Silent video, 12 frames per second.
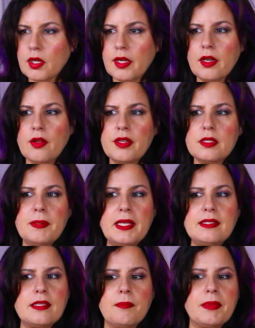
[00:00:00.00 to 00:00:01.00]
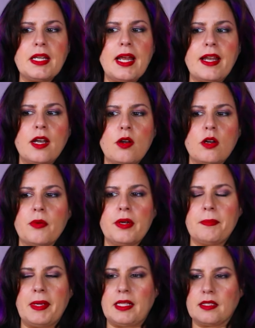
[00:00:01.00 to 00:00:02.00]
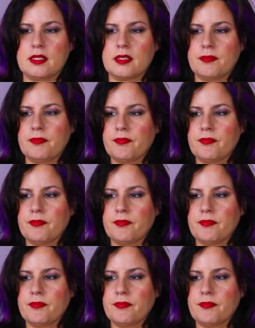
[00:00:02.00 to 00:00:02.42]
I know this means something, I don't know what it means.